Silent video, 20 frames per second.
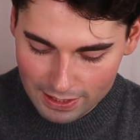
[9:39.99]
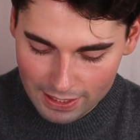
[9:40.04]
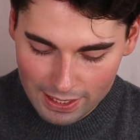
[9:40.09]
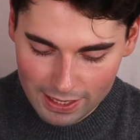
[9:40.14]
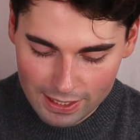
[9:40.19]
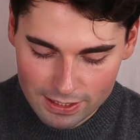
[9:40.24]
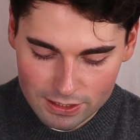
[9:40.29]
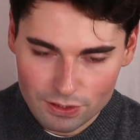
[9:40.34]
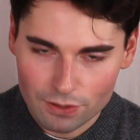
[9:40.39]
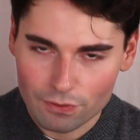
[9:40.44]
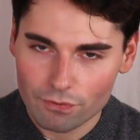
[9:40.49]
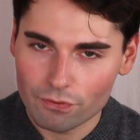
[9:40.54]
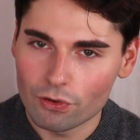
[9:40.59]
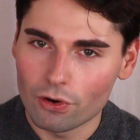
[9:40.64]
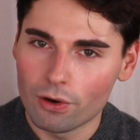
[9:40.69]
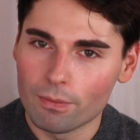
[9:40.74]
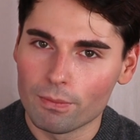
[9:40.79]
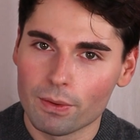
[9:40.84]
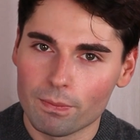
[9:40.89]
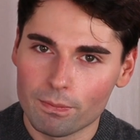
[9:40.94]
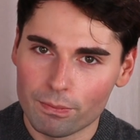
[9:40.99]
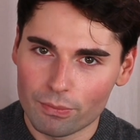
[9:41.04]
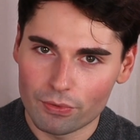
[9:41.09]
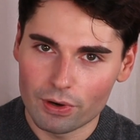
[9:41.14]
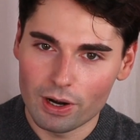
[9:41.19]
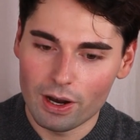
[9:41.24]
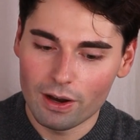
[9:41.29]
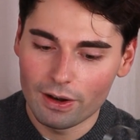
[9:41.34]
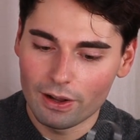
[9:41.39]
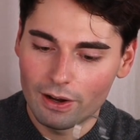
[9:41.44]
is from
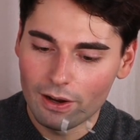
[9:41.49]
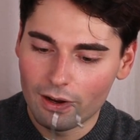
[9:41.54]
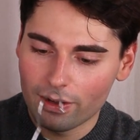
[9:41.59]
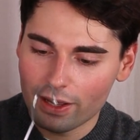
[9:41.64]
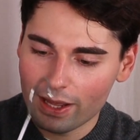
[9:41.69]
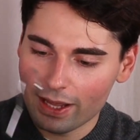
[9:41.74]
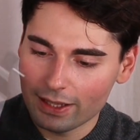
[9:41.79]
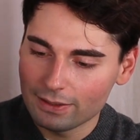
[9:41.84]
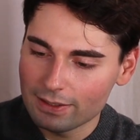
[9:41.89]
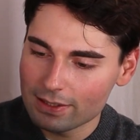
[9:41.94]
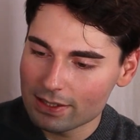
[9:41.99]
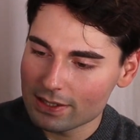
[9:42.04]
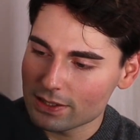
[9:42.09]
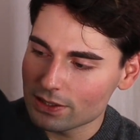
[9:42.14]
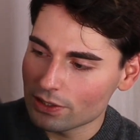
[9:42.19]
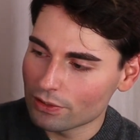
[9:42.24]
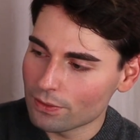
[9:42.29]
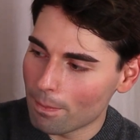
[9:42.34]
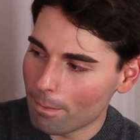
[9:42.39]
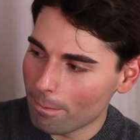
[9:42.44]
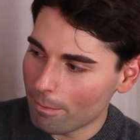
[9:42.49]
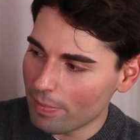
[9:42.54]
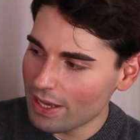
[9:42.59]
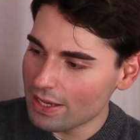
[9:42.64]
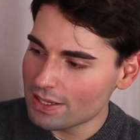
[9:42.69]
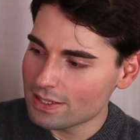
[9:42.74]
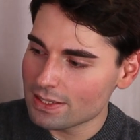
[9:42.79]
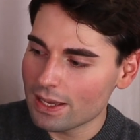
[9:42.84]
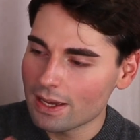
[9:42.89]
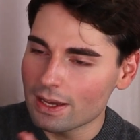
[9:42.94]
Prada, and this is their
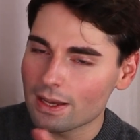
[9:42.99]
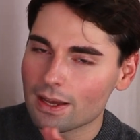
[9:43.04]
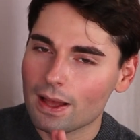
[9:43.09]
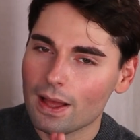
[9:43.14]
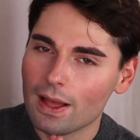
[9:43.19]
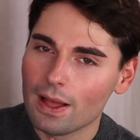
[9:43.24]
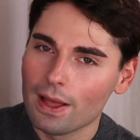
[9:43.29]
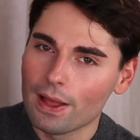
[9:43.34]
basic